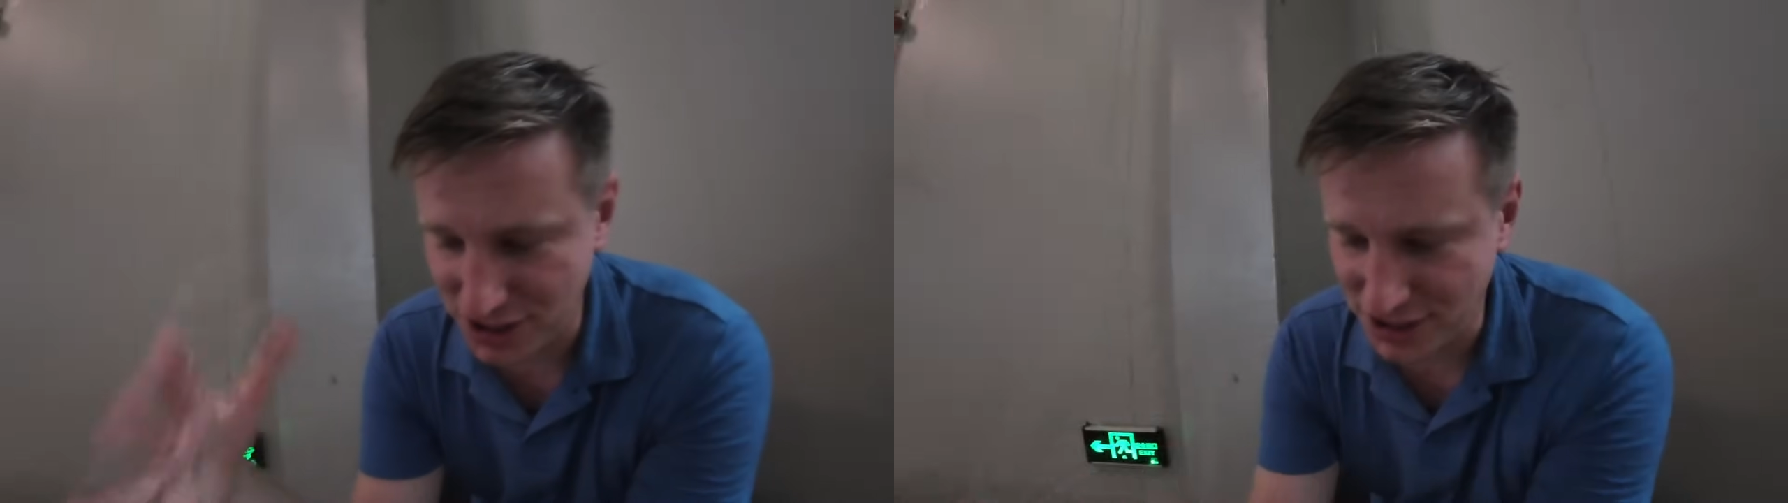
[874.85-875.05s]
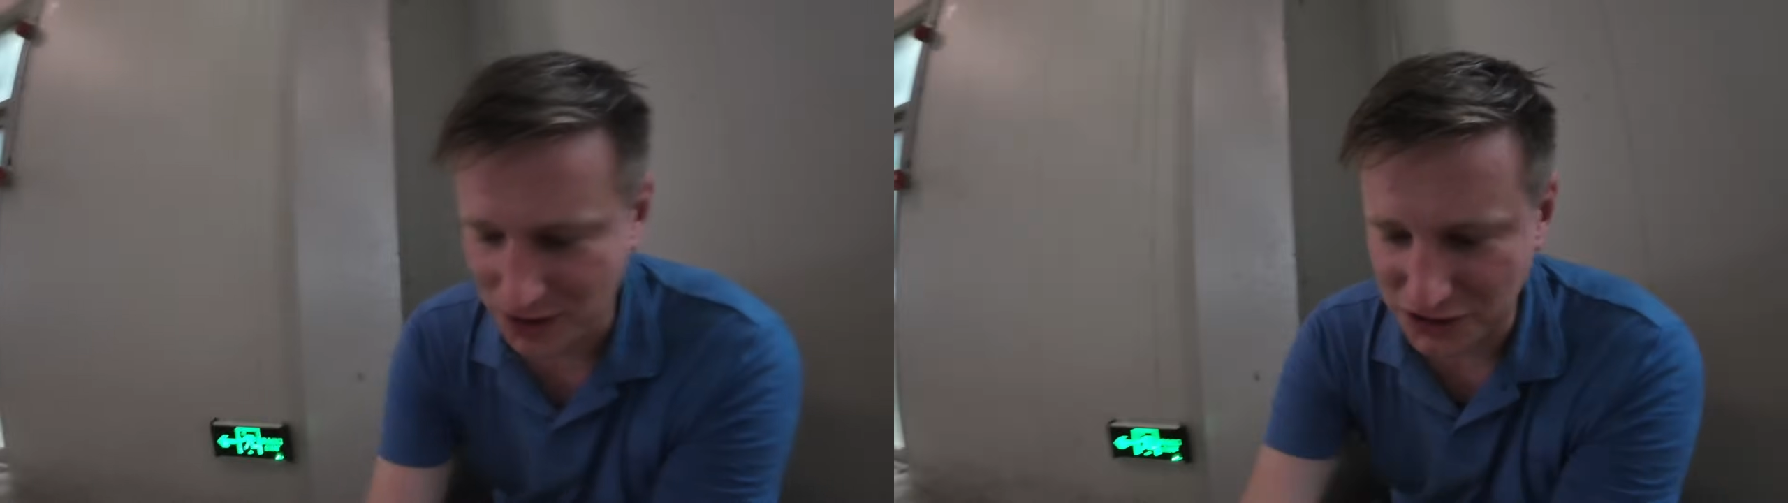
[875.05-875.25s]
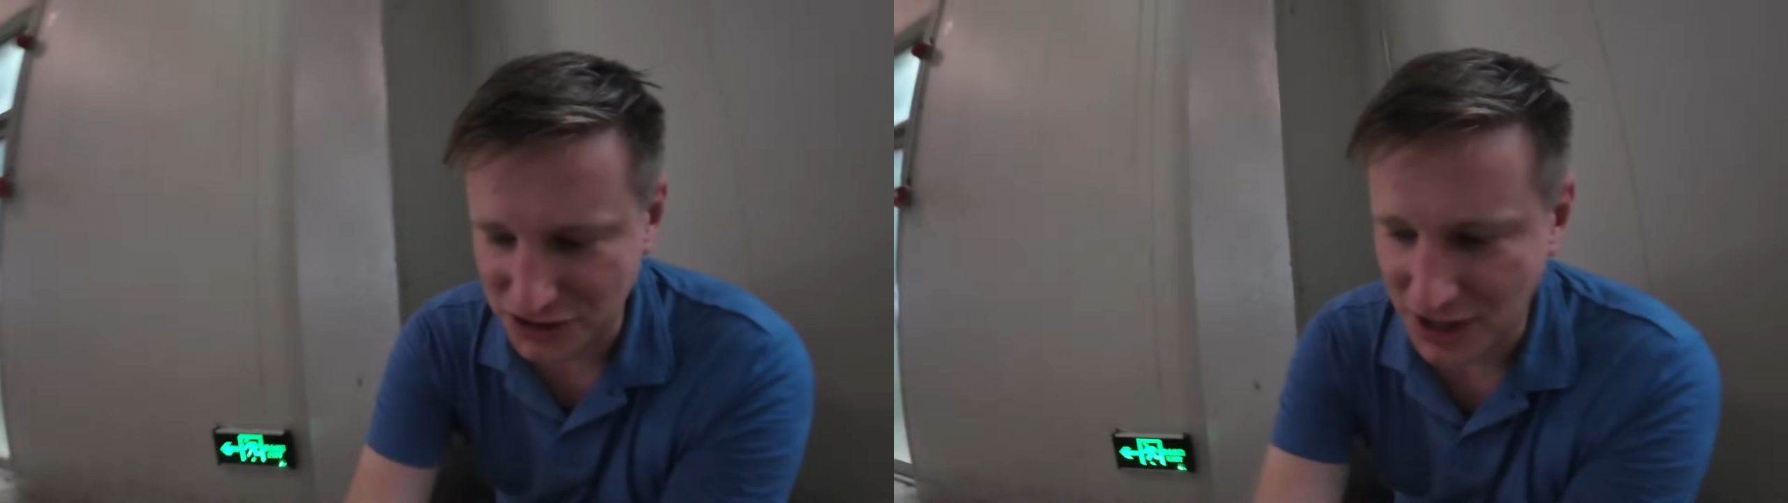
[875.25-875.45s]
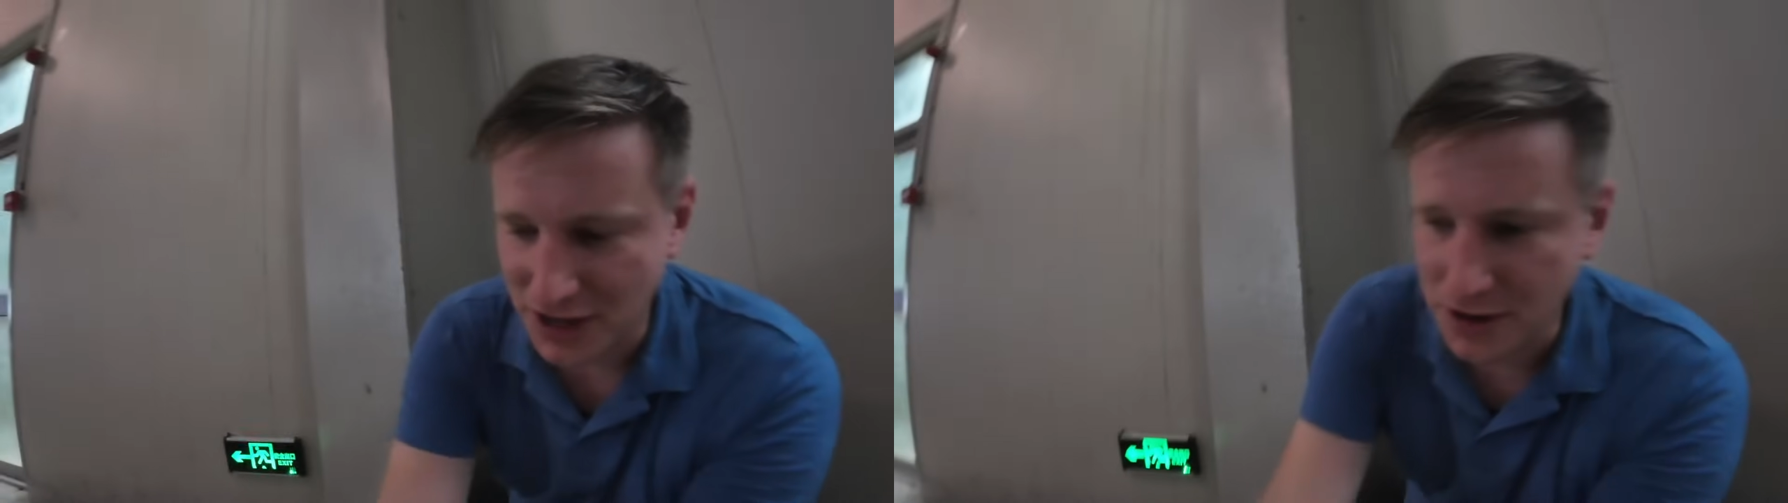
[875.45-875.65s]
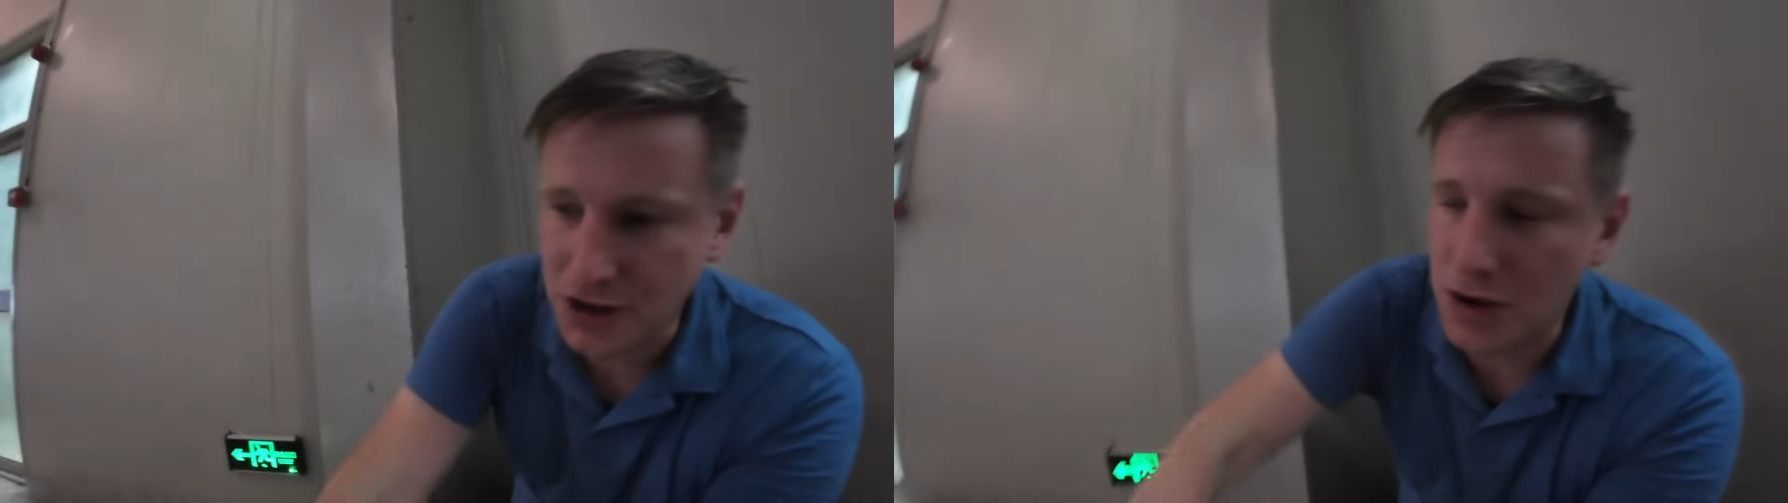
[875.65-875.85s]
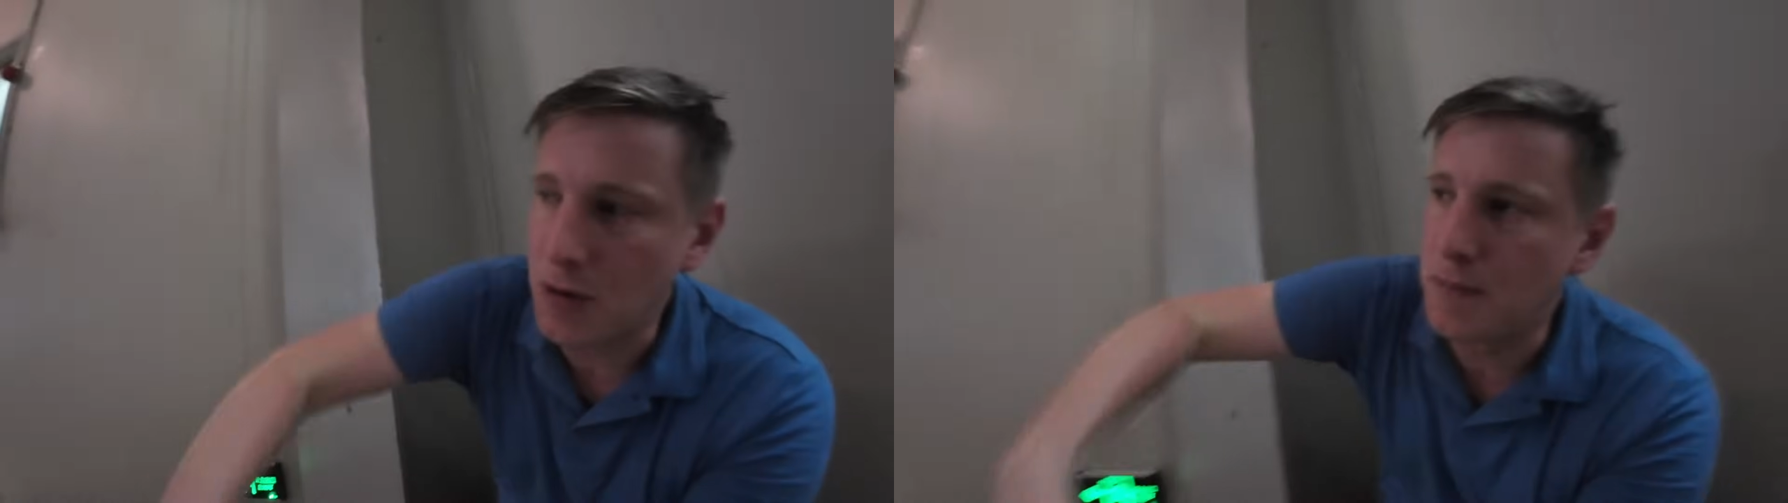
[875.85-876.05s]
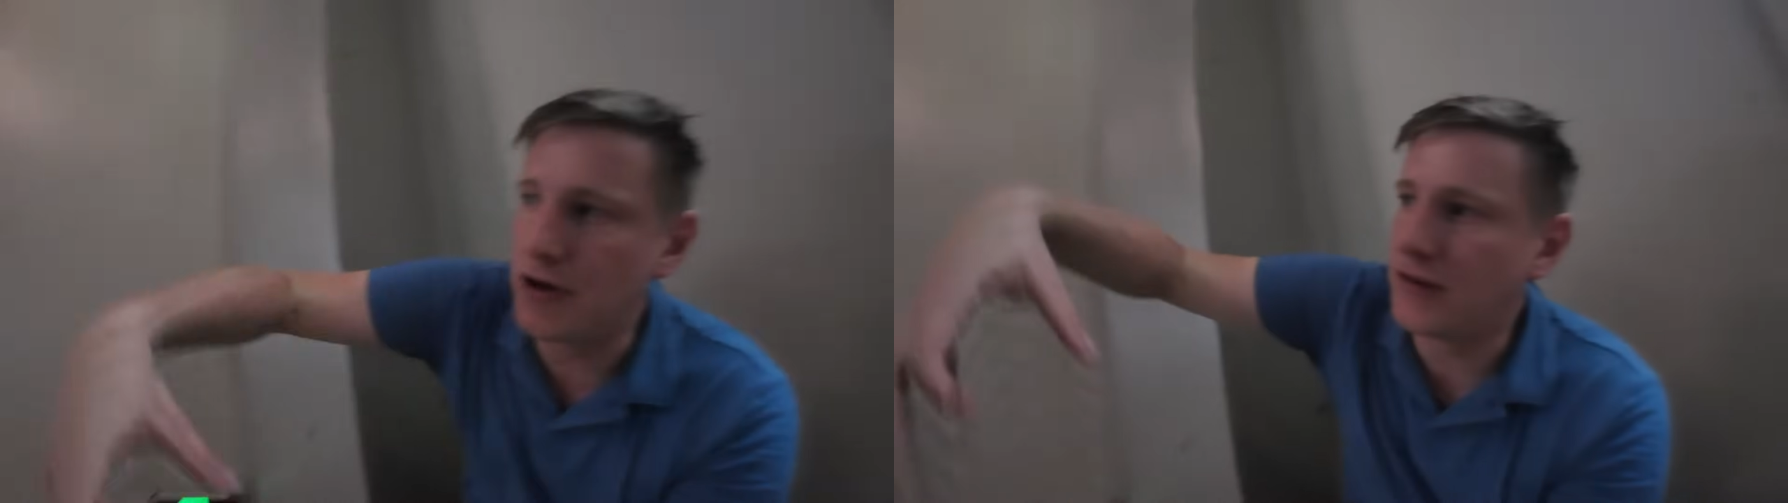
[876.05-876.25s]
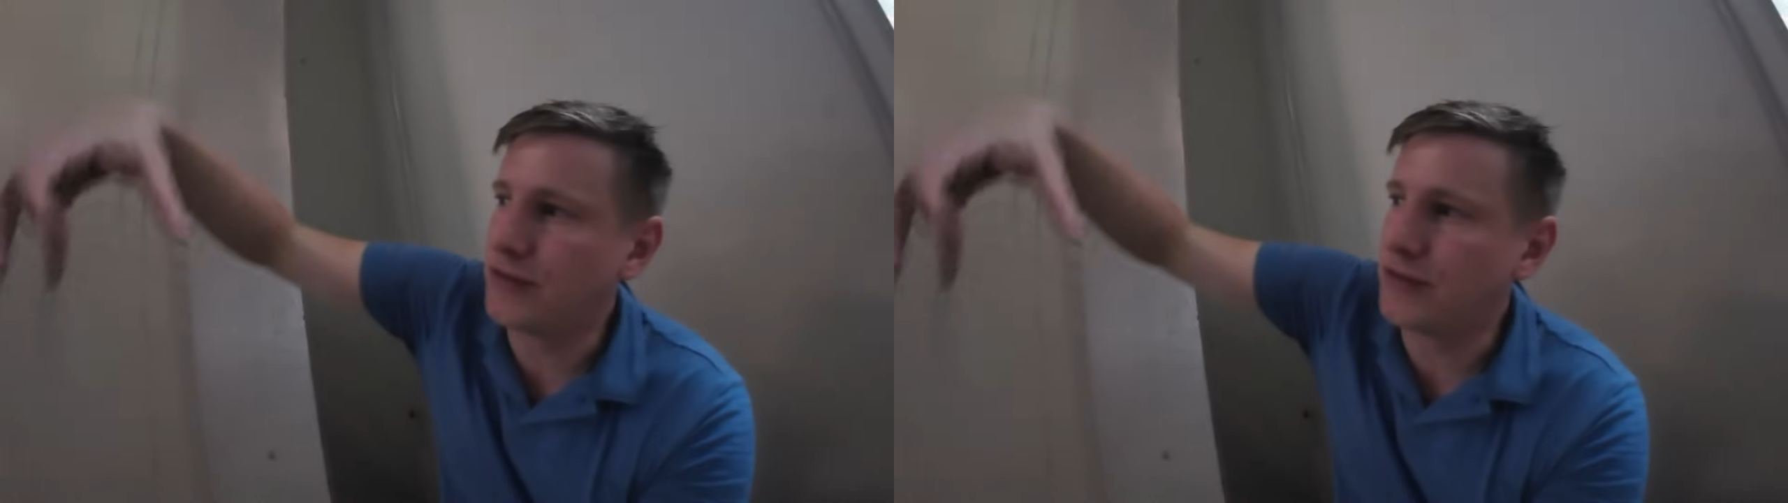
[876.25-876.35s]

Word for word: You got to like go above